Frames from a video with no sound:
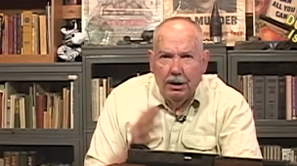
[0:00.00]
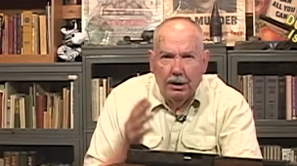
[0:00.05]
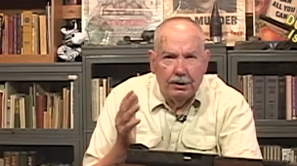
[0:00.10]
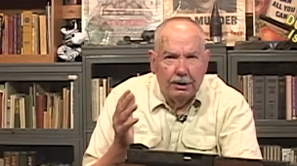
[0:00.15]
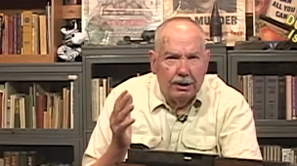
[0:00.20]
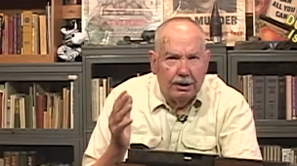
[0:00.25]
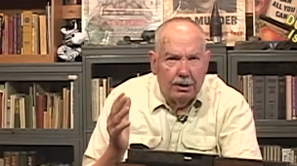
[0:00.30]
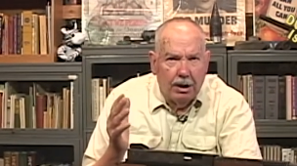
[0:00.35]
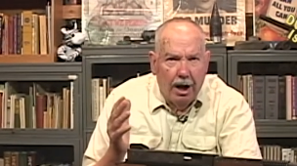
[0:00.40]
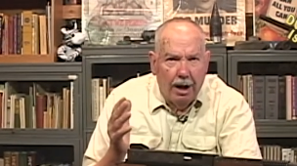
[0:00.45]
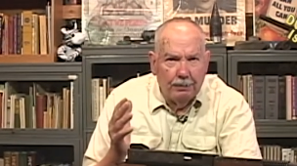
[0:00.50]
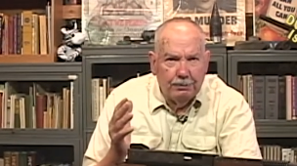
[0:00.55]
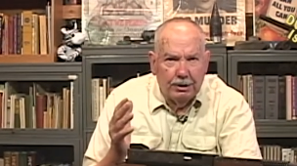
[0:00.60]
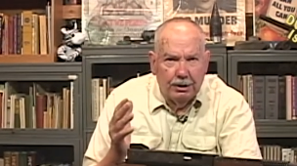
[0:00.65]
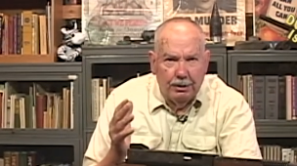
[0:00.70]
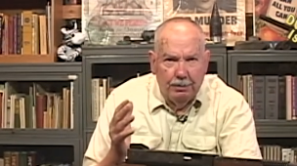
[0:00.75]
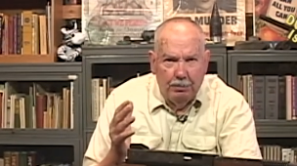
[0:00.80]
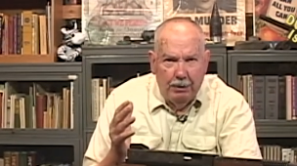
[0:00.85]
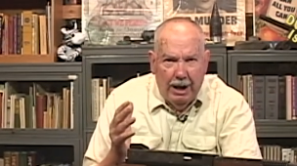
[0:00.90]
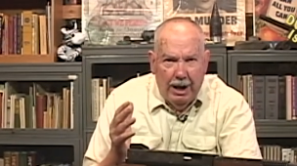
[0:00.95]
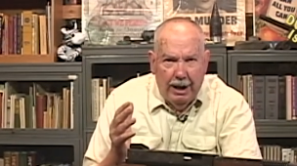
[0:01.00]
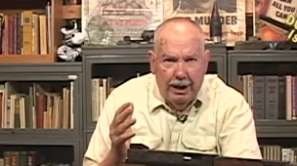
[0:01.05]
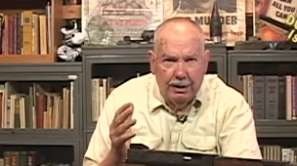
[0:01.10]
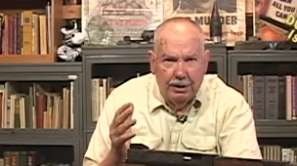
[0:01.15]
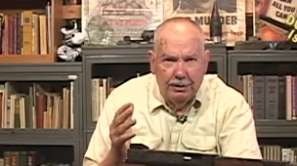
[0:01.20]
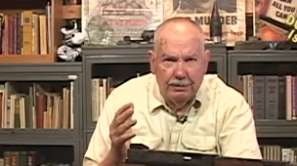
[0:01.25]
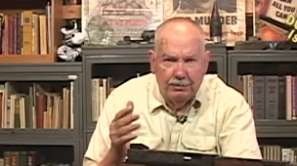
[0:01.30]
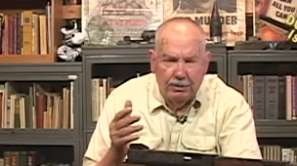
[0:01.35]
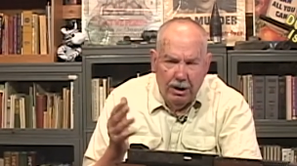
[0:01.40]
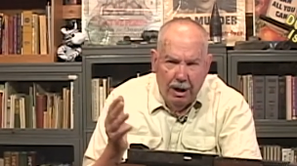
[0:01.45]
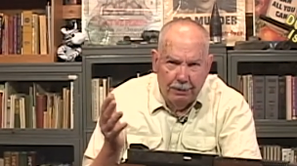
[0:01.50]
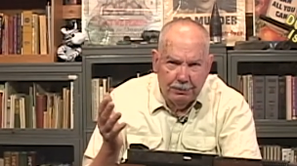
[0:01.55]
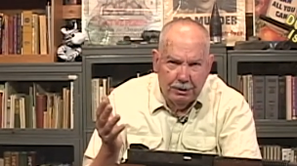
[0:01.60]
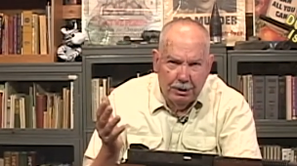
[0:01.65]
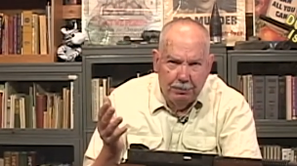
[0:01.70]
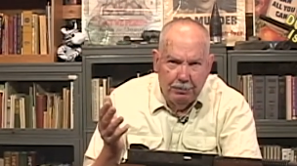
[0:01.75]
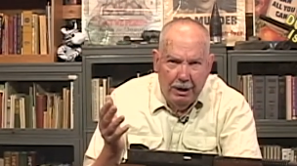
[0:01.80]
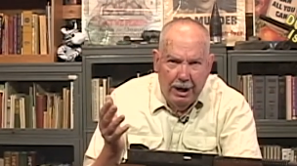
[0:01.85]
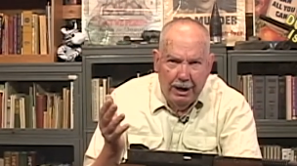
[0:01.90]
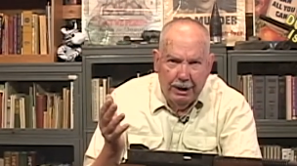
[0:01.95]
the Thompson mag.
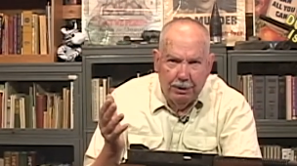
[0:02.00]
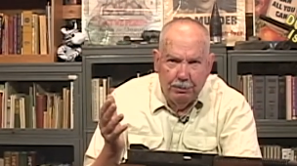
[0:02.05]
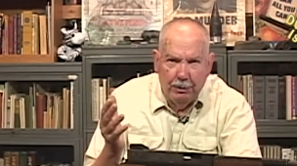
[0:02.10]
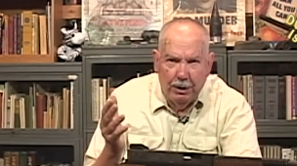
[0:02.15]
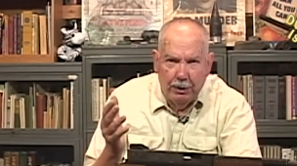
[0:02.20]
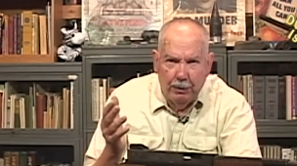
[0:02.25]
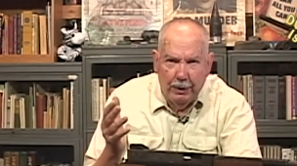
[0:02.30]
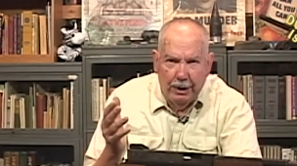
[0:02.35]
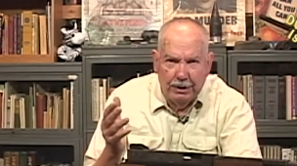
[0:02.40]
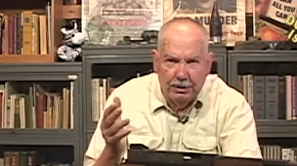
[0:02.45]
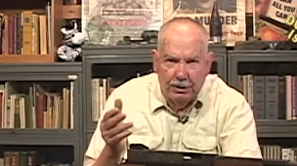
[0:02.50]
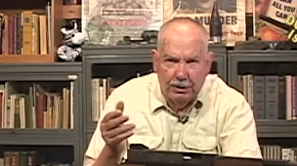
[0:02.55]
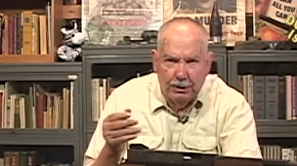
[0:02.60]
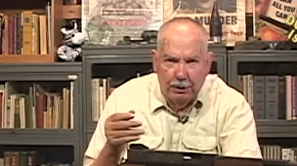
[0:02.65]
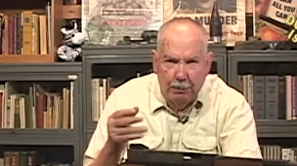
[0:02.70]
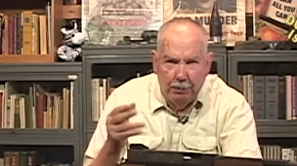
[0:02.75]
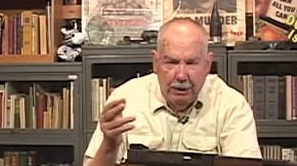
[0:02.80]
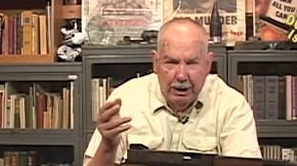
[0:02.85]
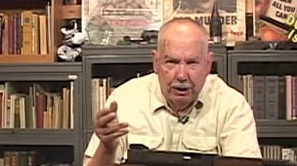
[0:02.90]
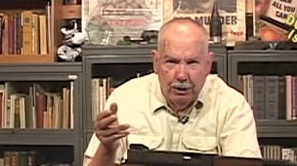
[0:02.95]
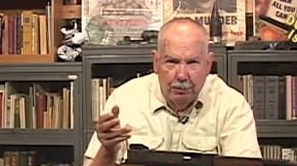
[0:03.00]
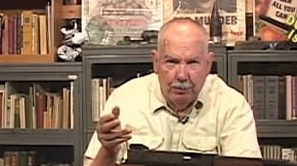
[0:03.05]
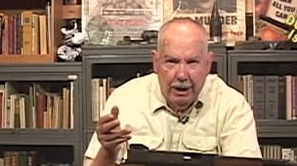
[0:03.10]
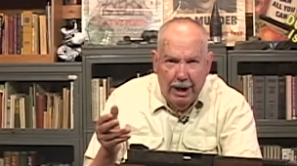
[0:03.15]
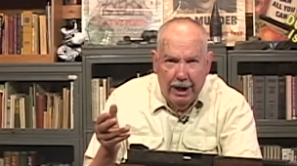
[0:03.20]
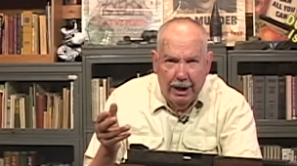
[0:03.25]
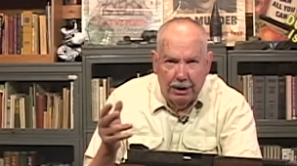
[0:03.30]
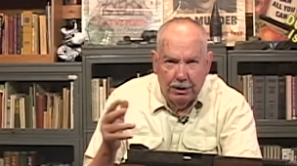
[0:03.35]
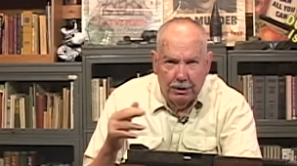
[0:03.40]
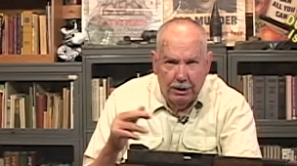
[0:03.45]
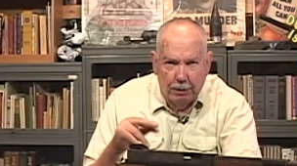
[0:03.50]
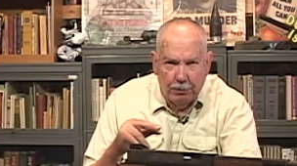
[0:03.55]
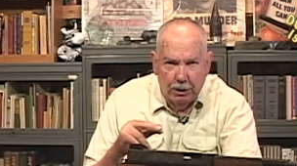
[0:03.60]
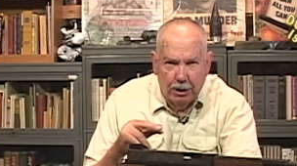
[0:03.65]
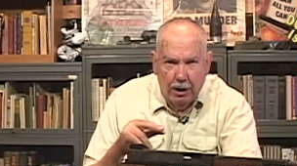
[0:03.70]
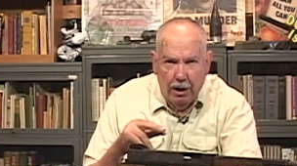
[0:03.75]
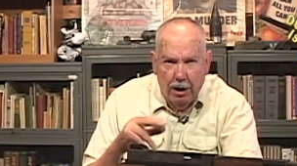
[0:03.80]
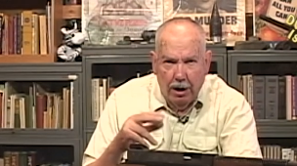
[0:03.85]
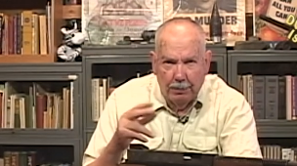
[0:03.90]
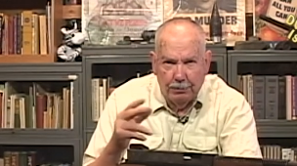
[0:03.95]
Thompson mag in many ways is a better mag, double
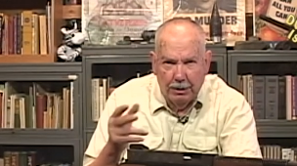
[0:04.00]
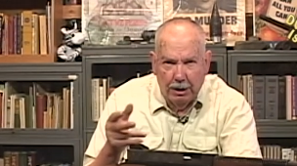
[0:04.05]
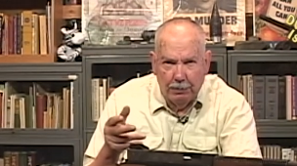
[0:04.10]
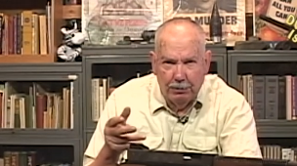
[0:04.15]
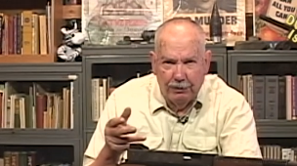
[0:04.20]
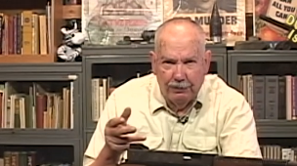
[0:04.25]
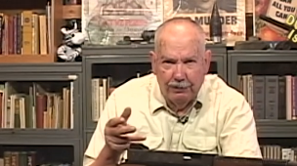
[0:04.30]
column, double